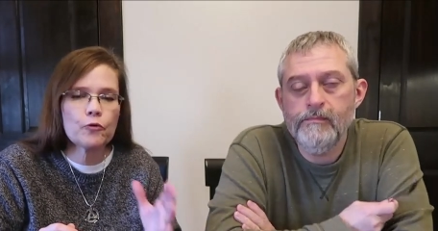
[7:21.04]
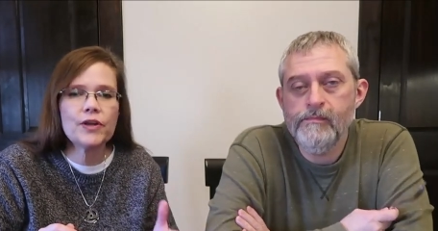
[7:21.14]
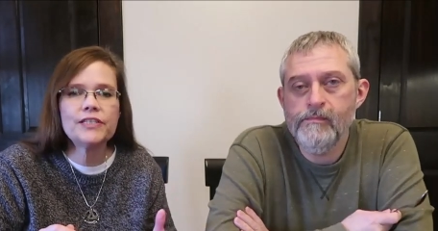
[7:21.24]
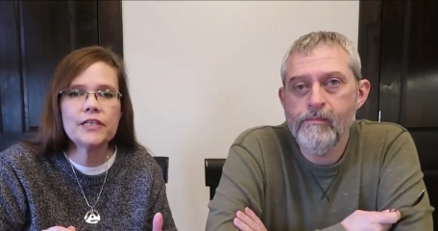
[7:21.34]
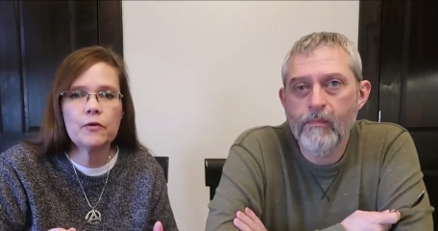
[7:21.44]
Speaker 1: the
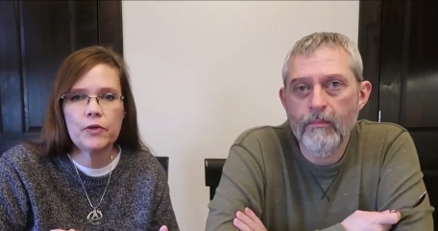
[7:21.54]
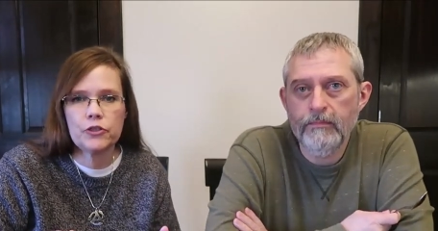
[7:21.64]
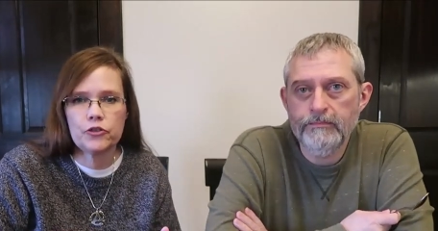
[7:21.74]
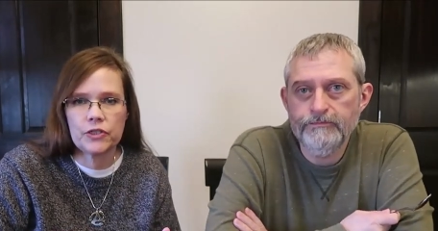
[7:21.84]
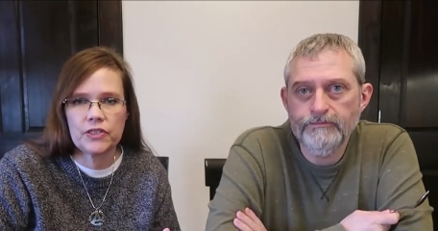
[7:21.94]
reason that we
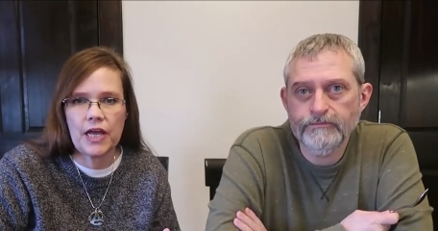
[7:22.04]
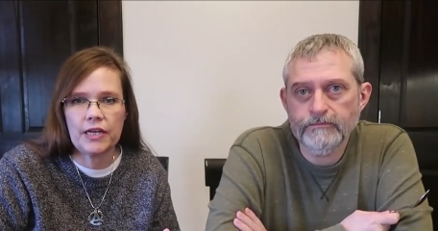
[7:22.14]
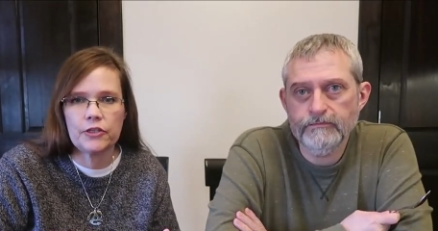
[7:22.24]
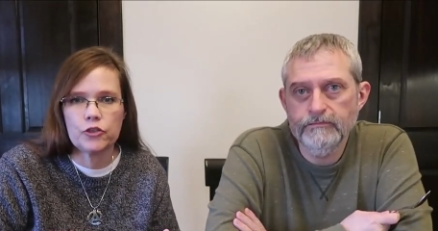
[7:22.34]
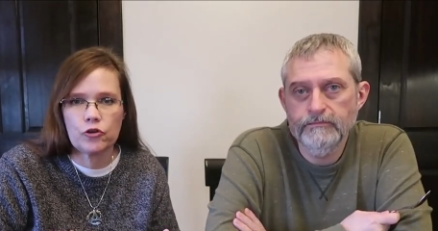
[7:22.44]

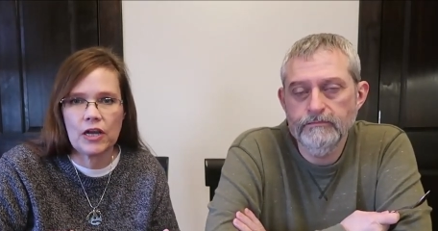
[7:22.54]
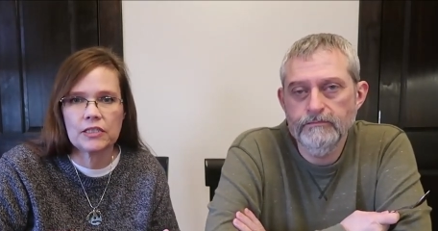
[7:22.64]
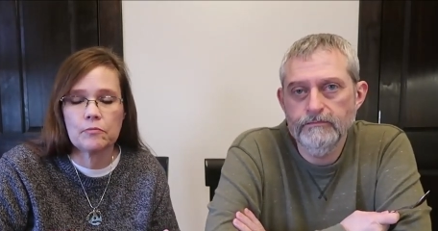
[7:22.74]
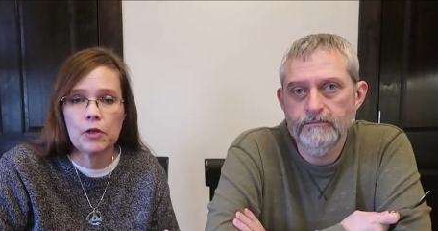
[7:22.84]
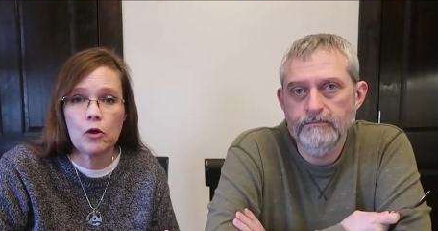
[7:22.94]
decided to try
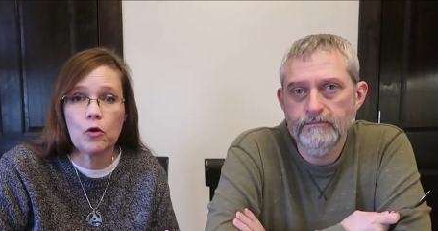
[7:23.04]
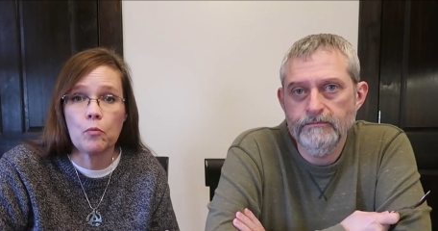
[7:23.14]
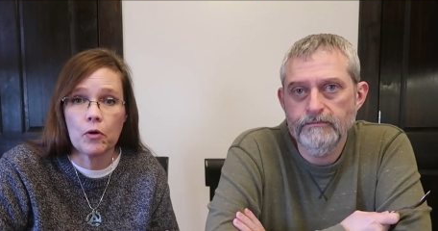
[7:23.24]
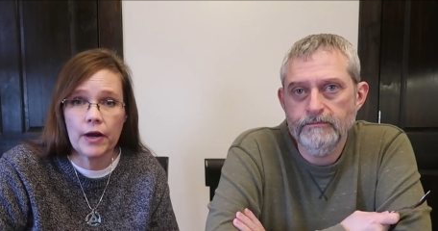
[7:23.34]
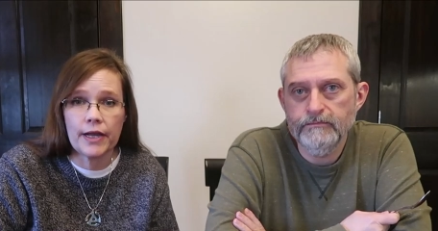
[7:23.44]
some local
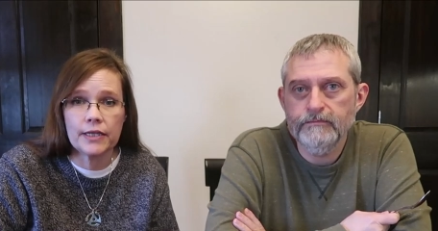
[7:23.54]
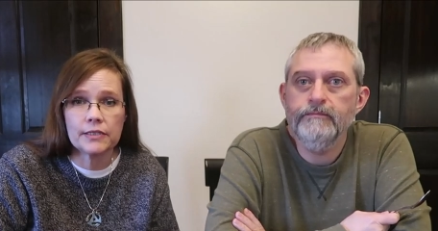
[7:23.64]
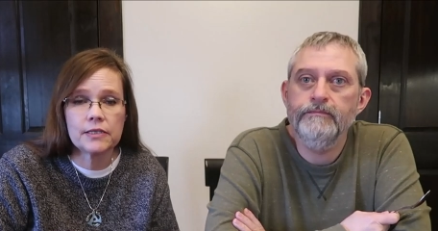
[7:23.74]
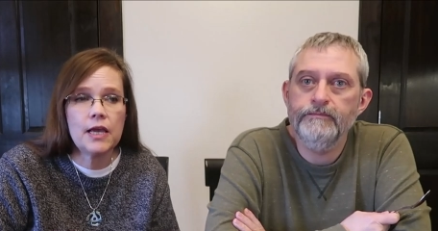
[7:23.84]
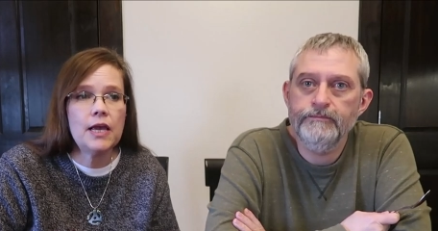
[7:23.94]

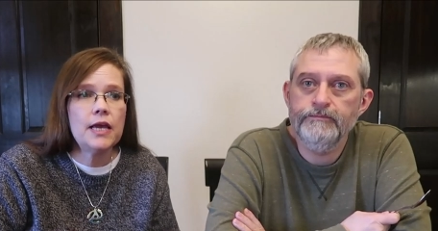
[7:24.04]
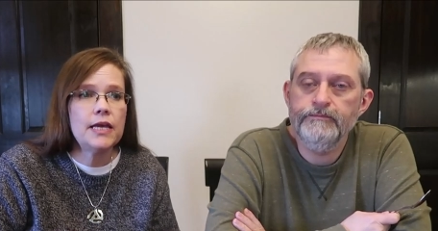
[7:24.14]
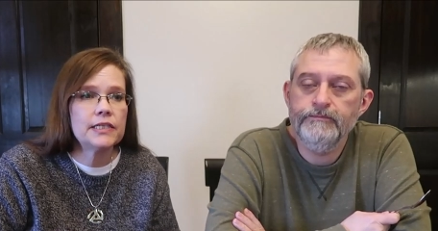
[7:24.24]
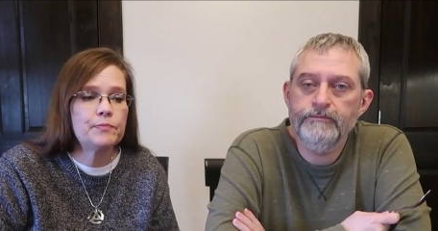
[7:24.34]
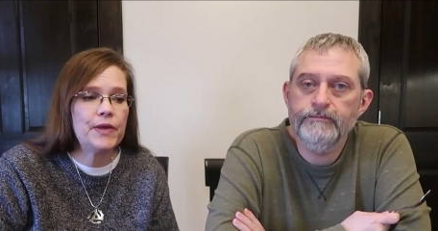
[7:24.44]
brands
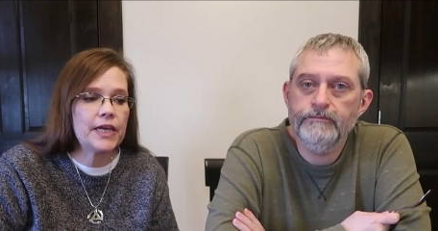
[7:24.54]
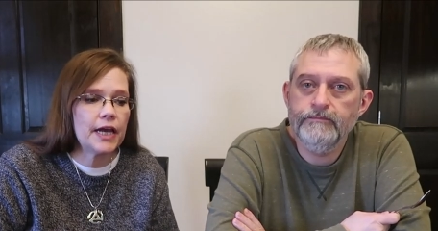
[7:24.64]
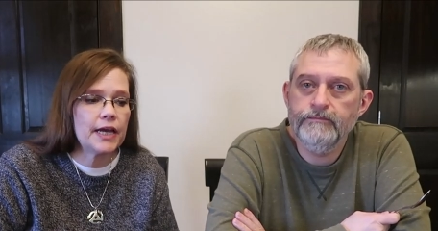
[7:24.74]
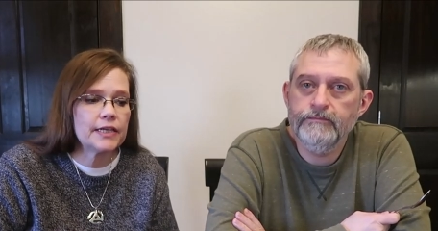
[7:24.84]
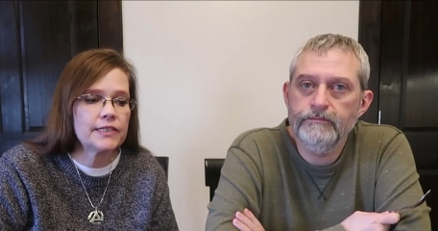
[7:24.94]
is
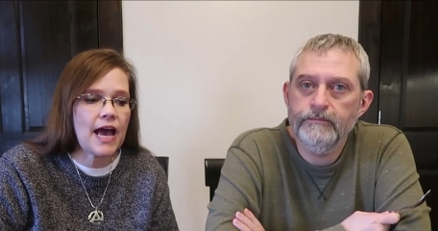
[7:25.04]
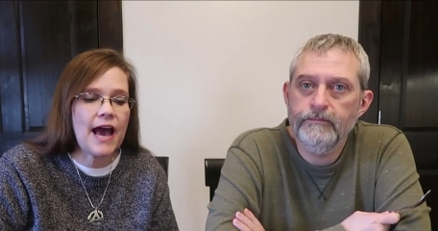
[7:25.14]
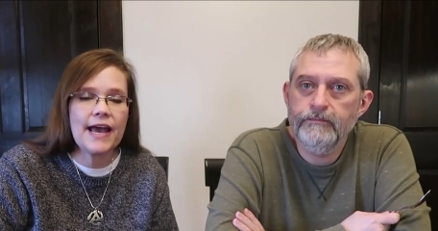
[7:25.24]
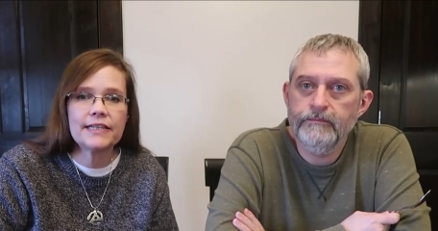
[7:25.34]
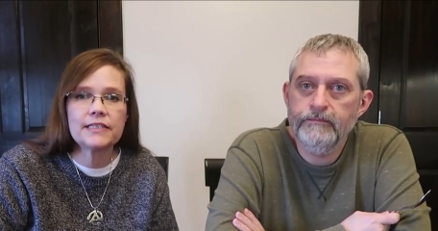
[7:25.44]
because I
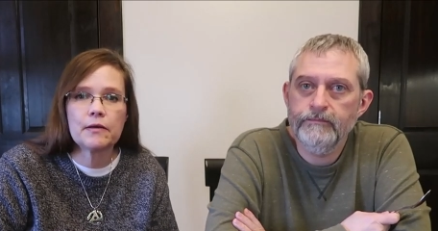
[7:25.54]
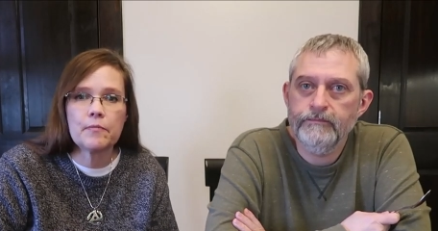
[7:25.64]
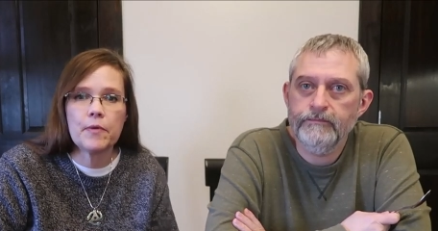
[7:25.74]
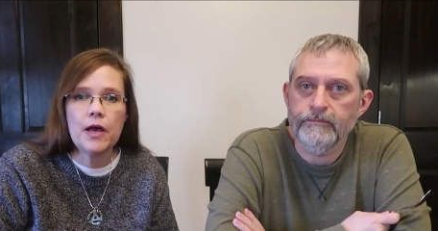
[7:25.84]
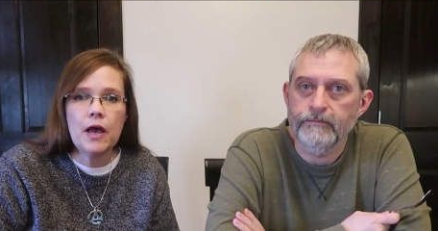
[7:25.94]
had
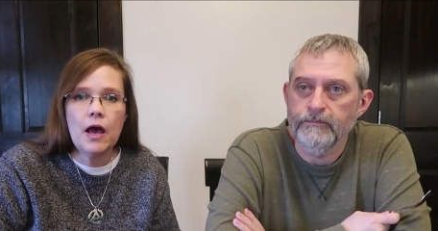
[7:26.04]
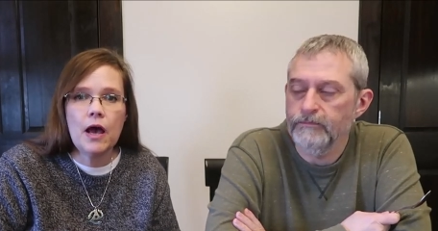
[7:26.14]
some,